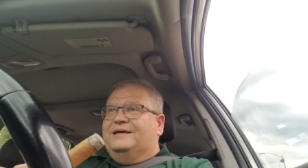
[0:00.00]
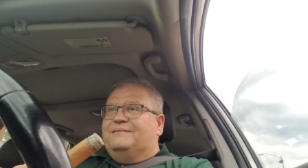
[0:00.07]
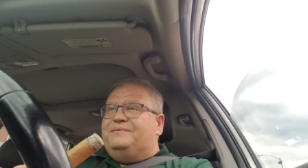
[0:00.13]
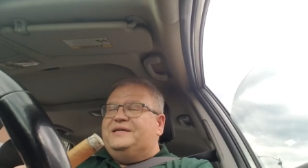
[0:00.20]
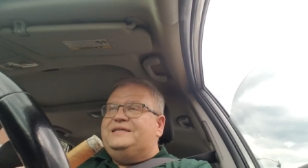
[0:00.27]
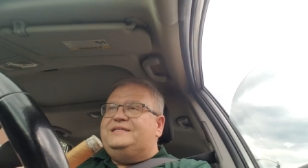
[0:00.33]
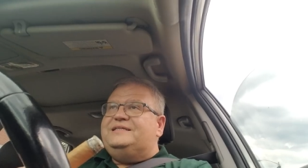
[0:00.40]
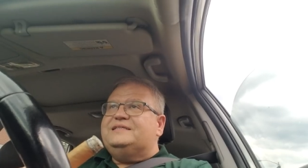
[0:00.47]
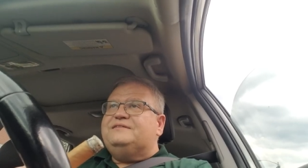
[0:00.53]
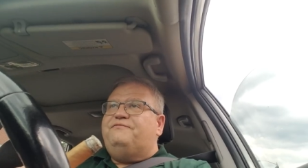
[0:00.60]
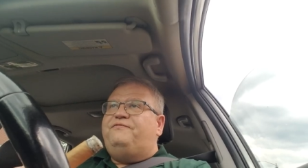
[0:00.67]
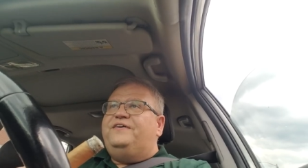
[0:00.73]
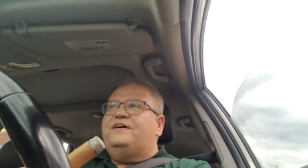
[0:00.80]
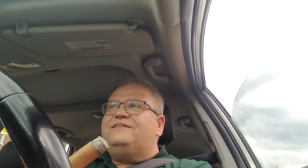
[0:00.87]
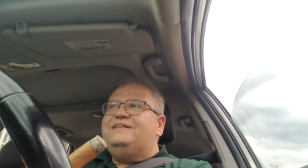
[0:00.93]
But it just
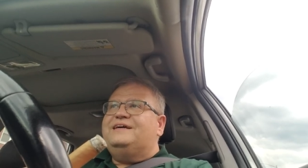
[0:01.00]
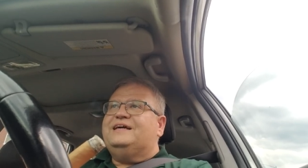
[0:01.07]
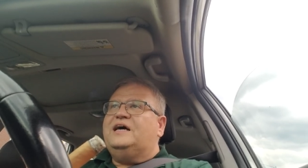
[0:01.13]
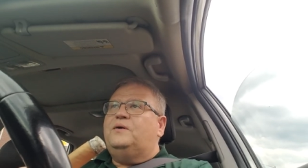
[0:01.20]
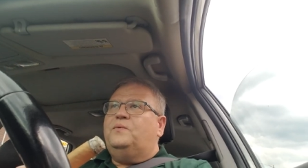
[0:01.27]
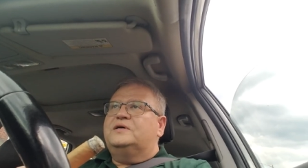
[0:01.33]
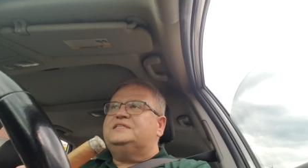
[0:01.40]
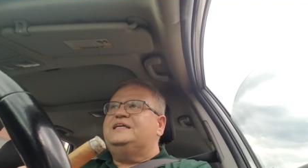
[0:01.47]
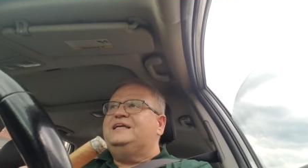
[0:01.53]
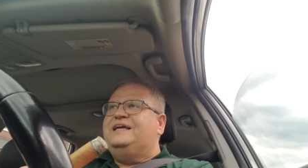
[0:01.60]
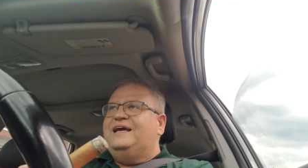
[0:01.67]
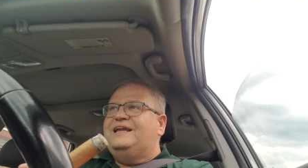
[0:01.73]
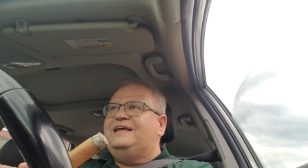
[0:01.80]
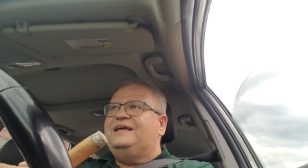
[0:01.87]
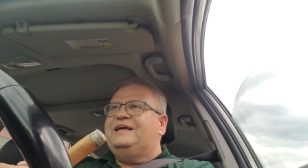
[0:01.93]
felt like I wasn't
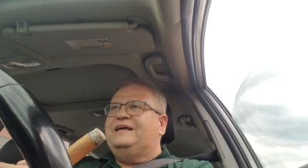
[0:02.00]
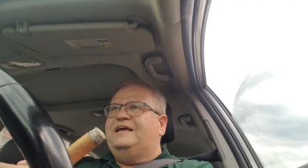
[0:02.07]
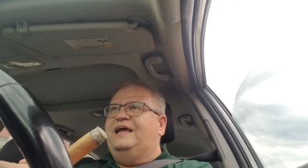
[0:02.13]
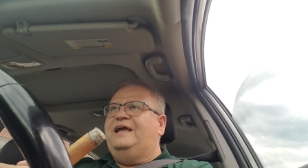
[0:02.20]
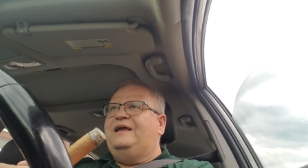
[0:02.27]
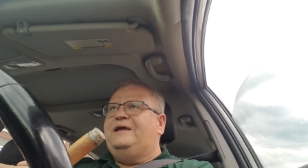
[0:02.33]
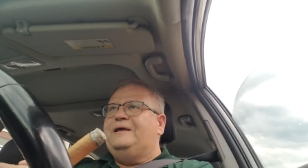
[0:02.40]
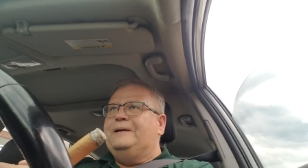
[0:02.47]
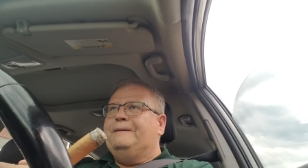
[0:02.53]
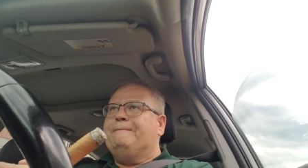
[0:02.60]
getting a